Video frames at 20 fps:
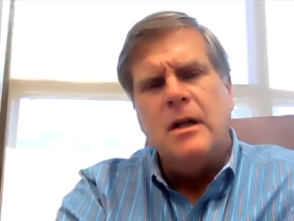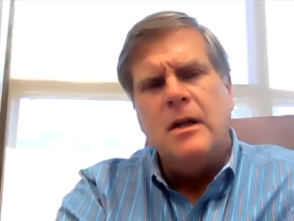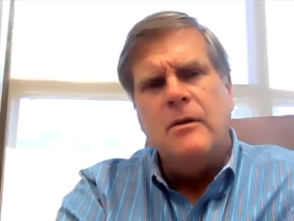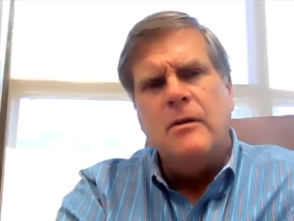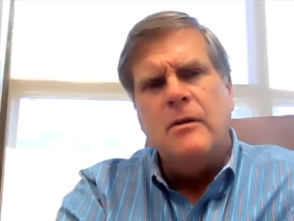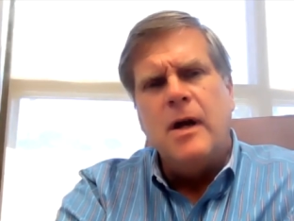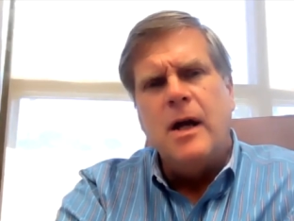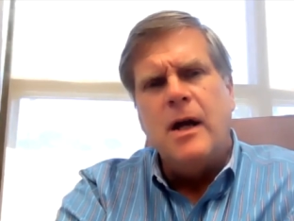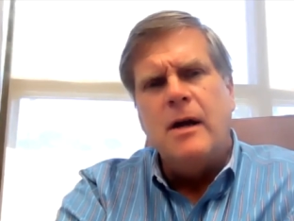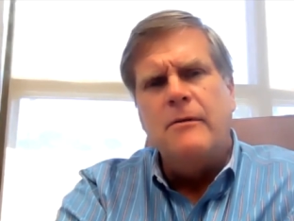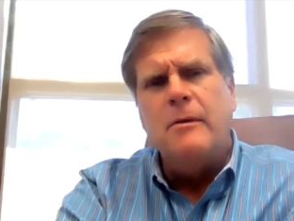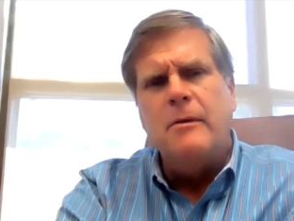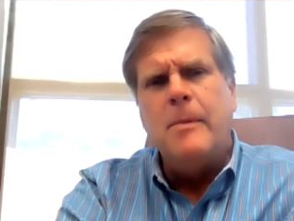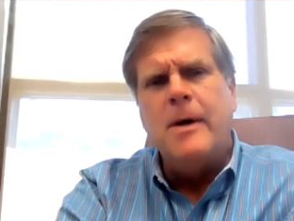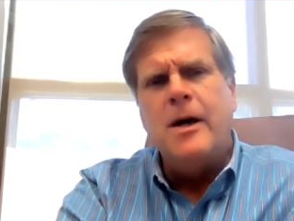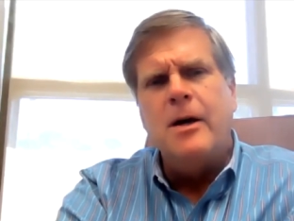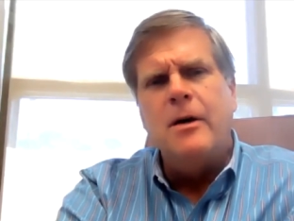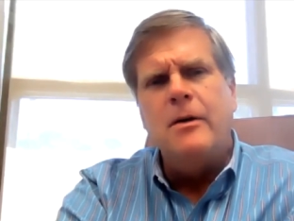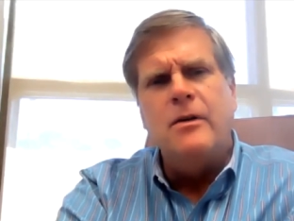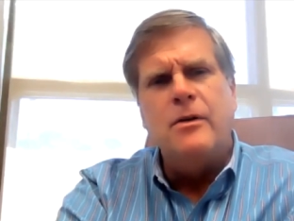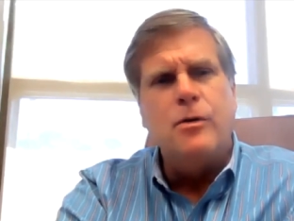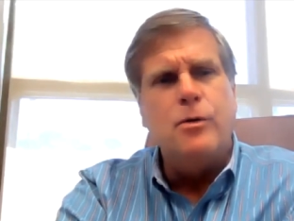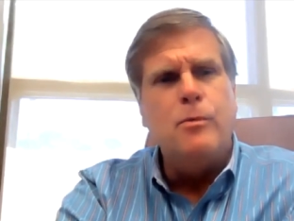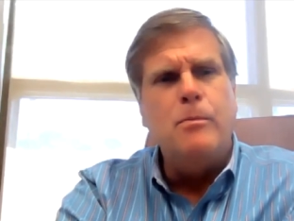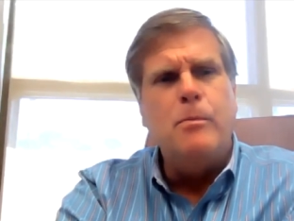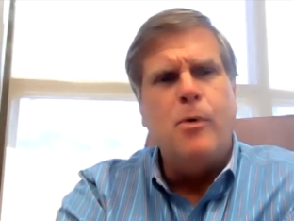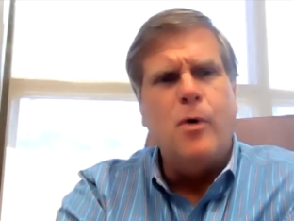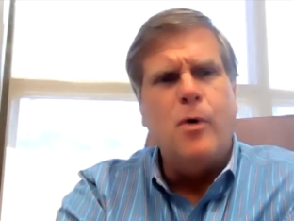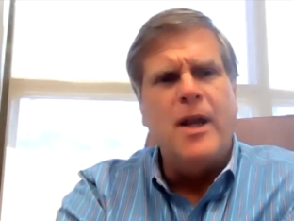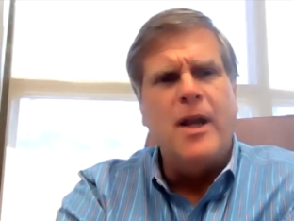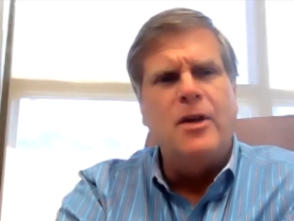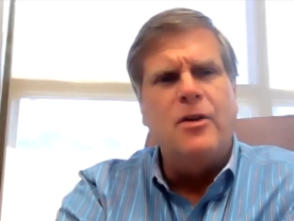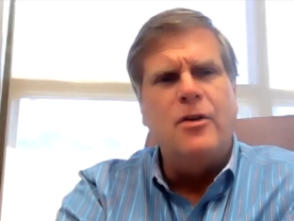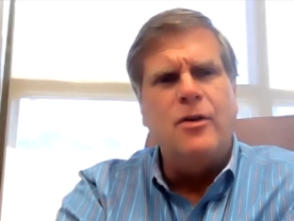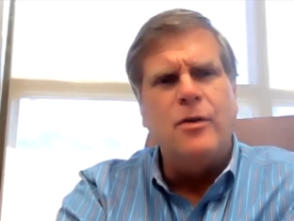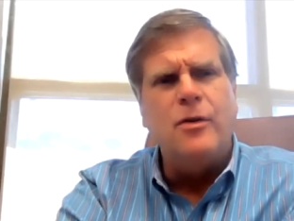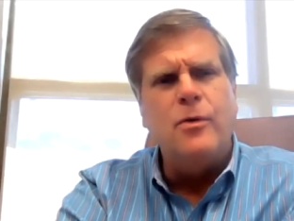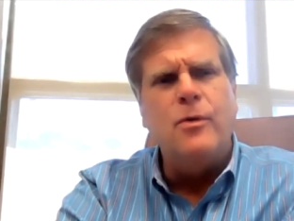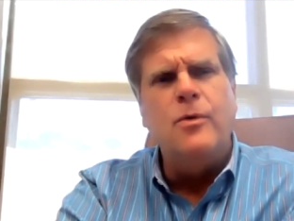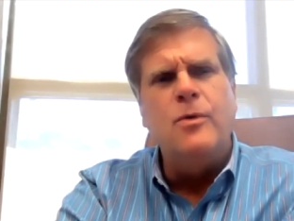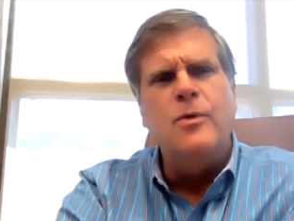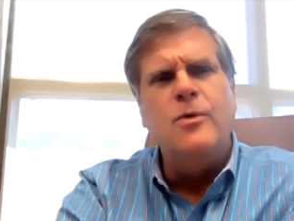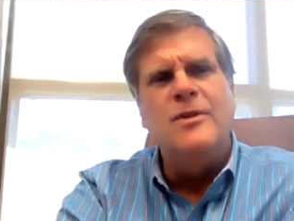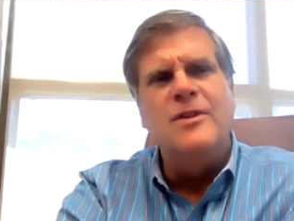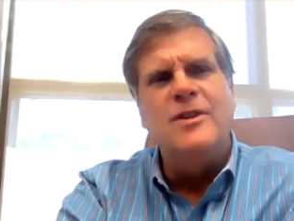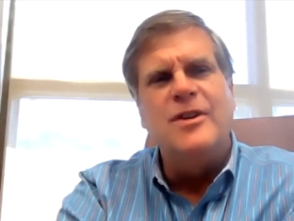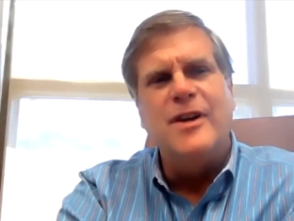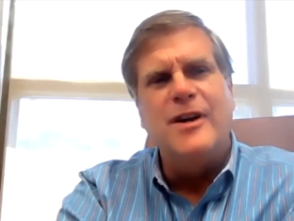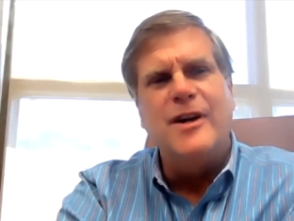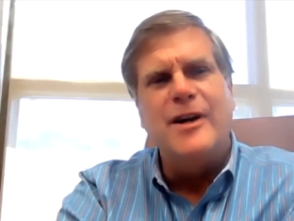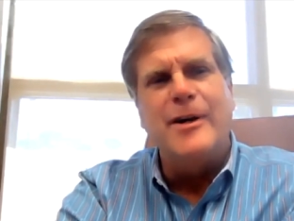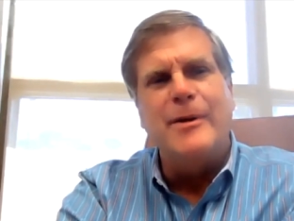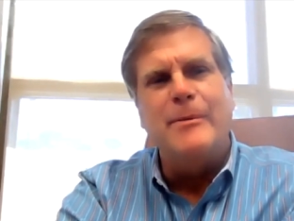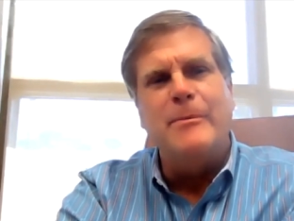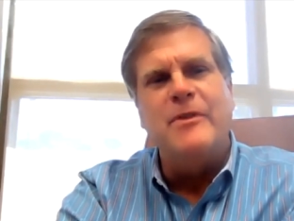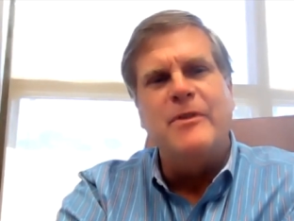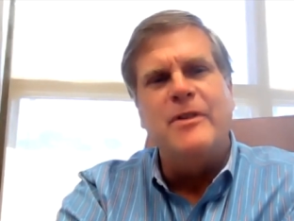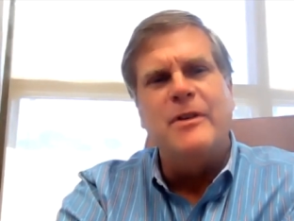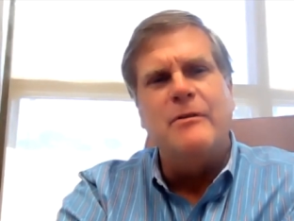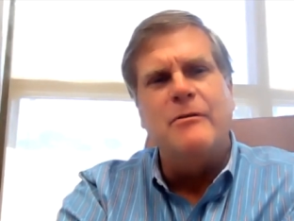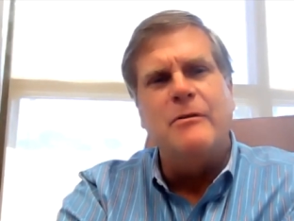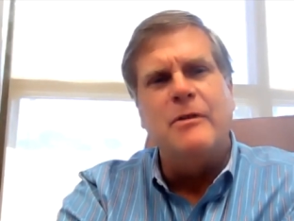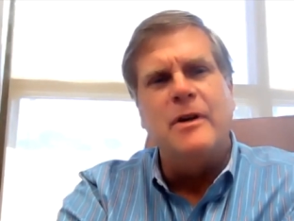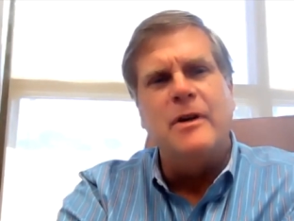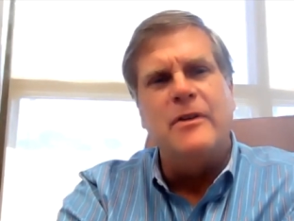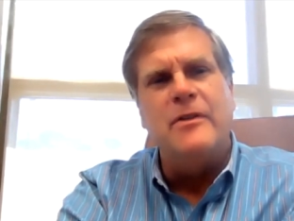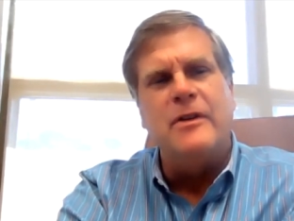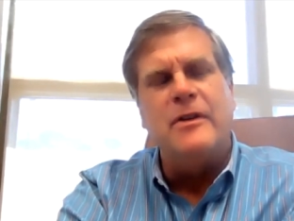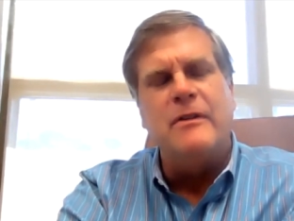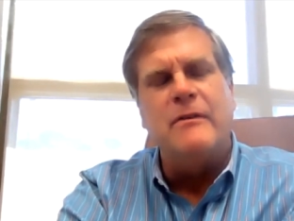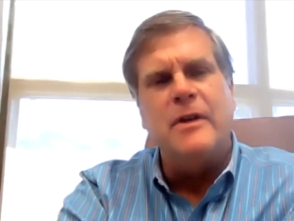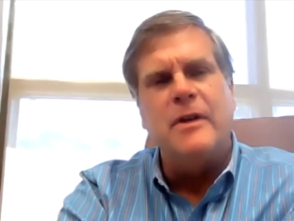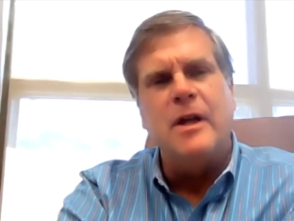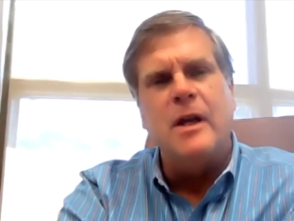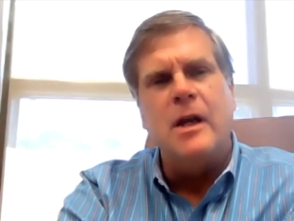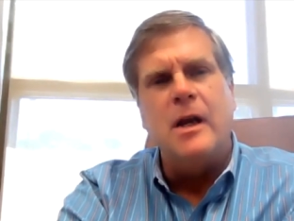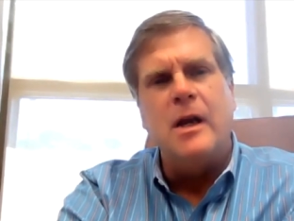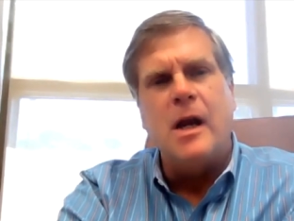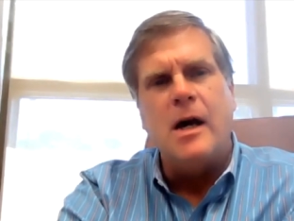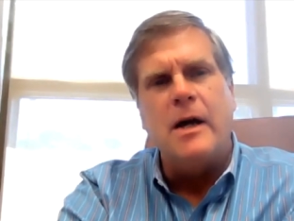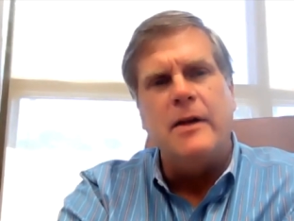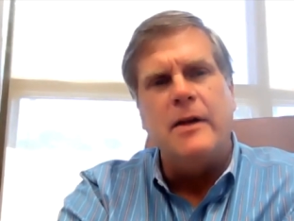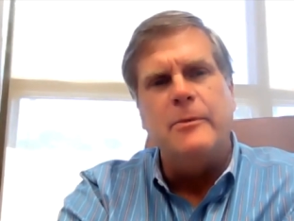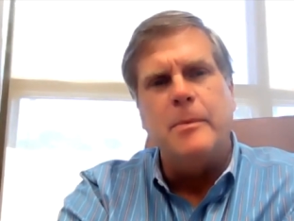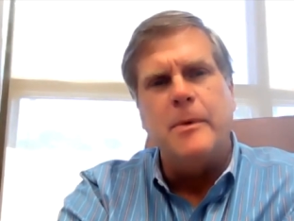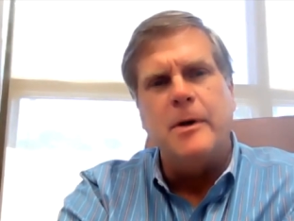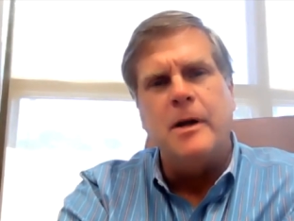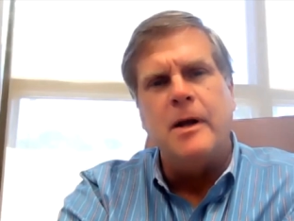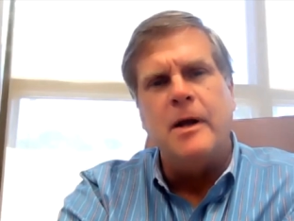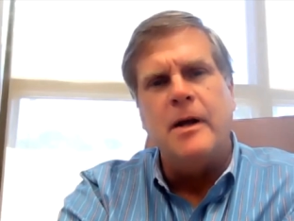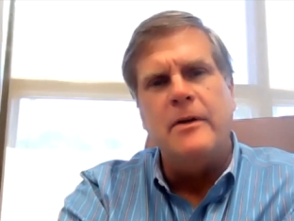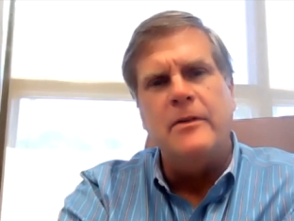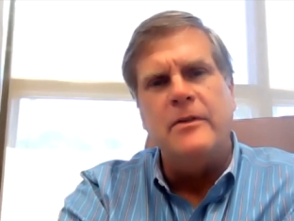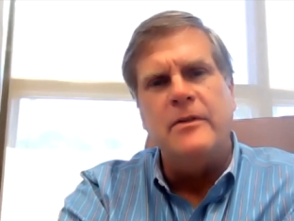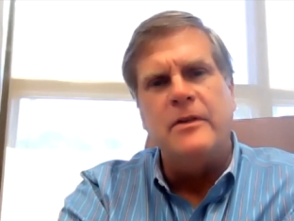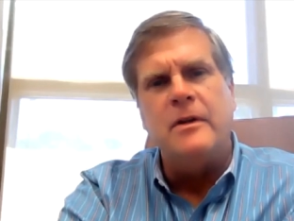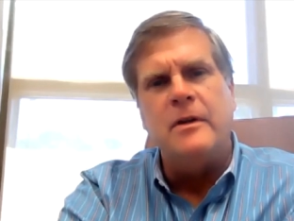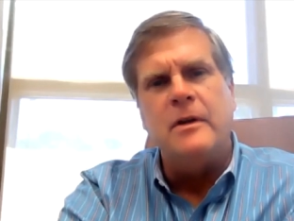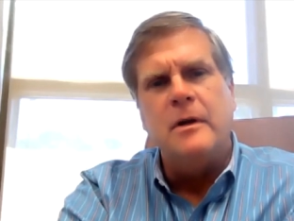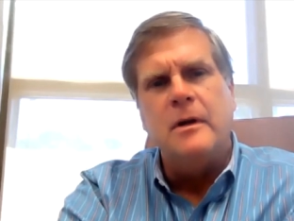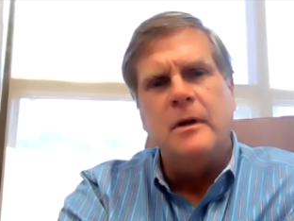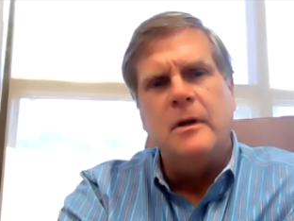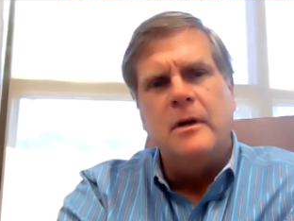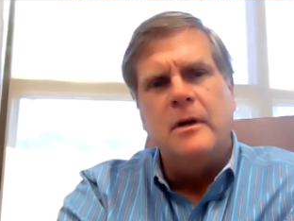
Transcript: you have about 2.2 times the risk of getting hospitalized